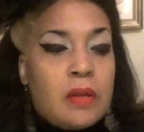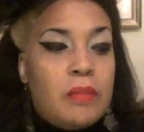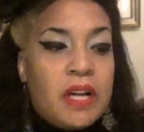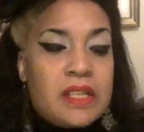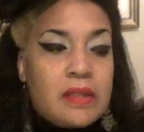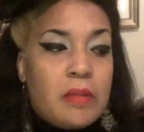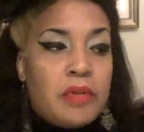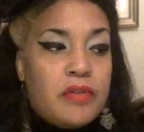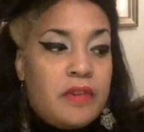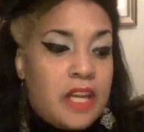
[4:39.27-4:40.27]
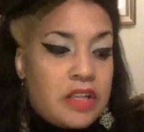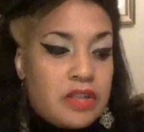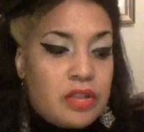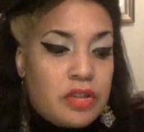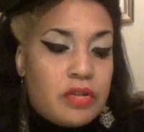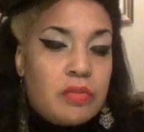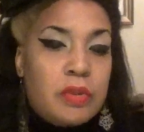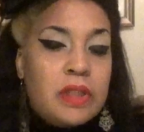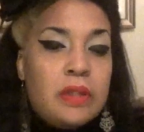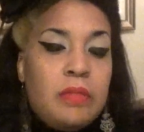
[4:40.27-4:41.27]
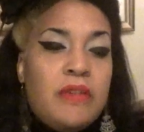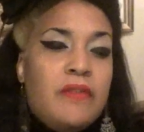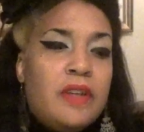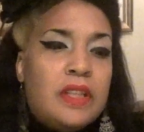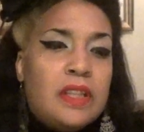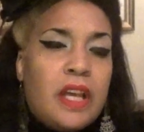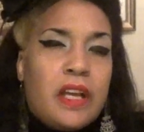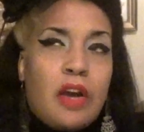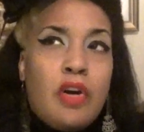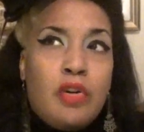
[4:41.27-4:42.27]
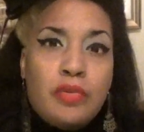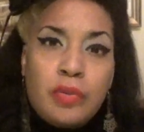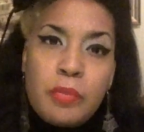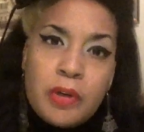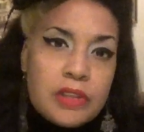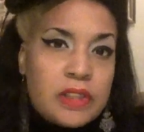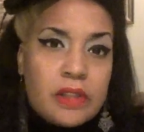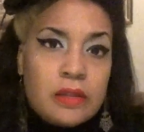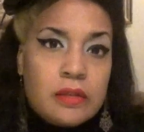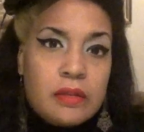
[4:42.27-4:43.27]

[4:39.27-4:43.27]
by summer of next year, you'll really be feeling like a whole new person.